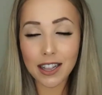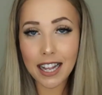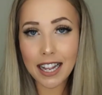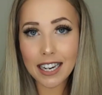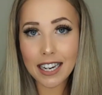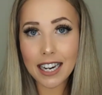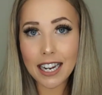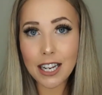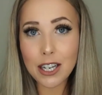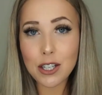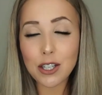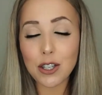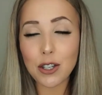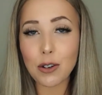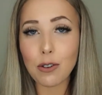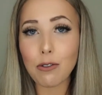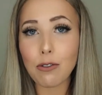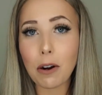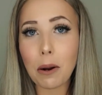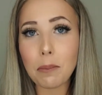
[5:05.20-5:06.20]
they need
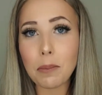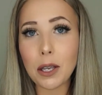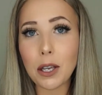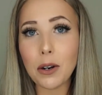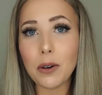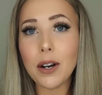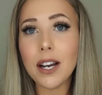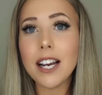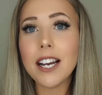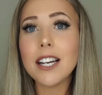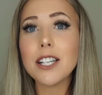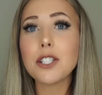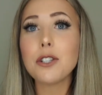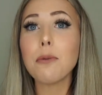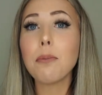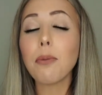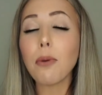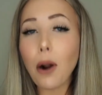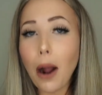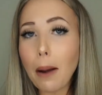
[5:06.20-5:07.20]
to from you to
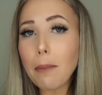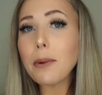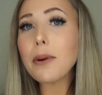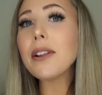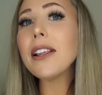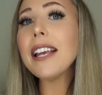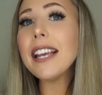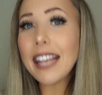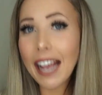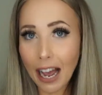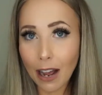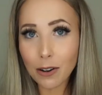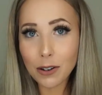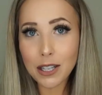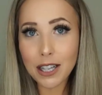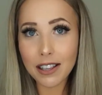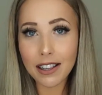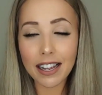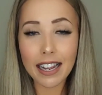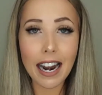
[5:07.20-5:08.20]
properly
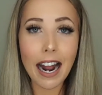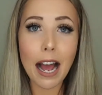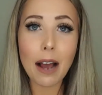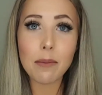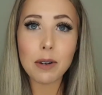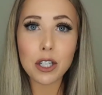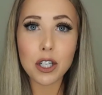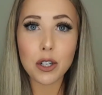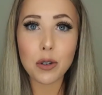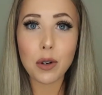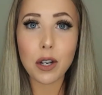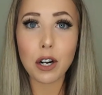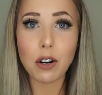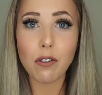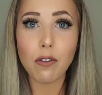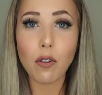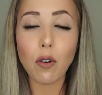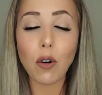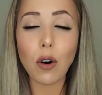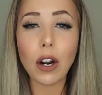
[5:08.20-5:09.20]
calculate how much you can
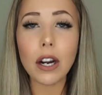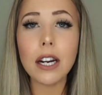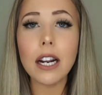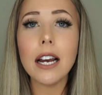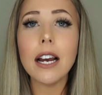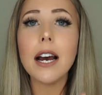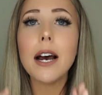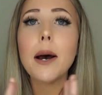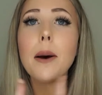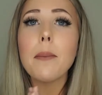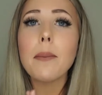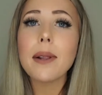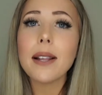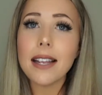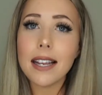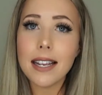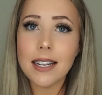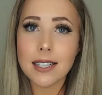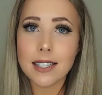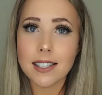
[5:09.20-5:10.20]
afford,
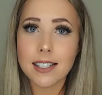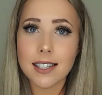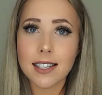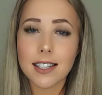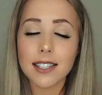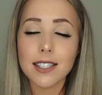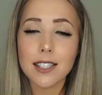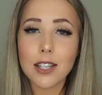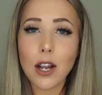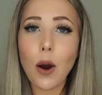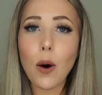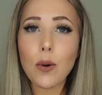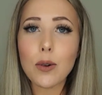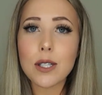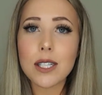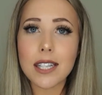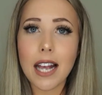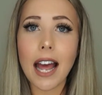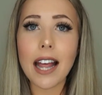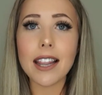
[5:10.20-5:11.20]
please don't
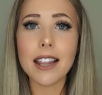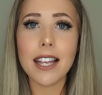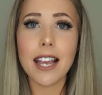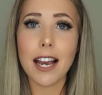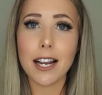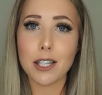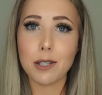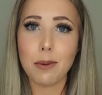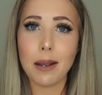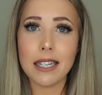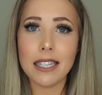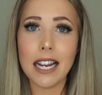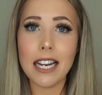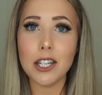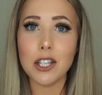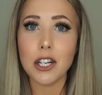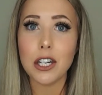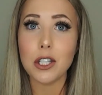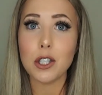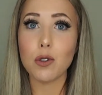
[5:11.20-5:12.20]
set the
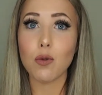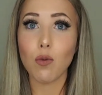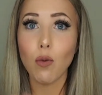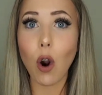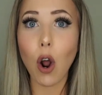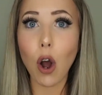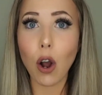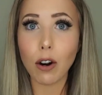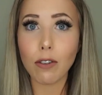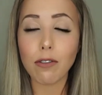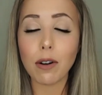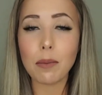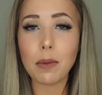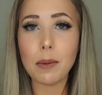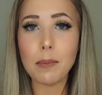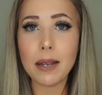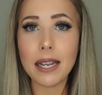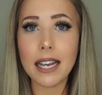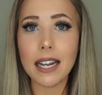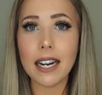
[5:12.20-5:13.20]
expectations wrong from the
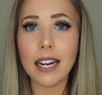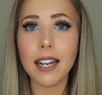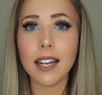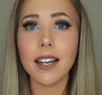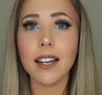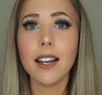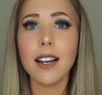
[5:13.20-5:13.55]
beginning.